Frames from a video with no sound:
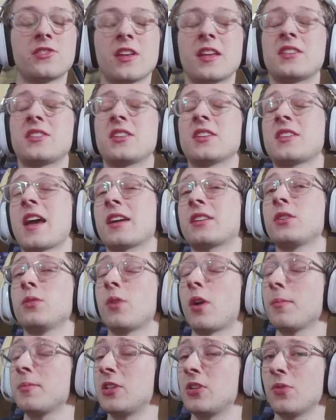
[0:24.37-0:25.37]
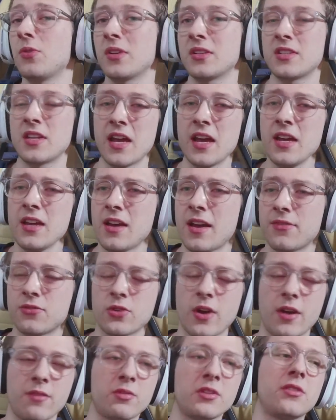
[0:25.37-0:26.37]
So that's exactly what I'll be doing today.
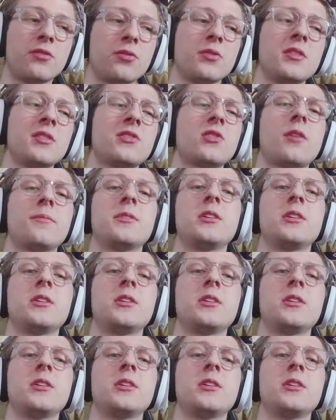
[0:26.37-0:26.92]
After I read through this,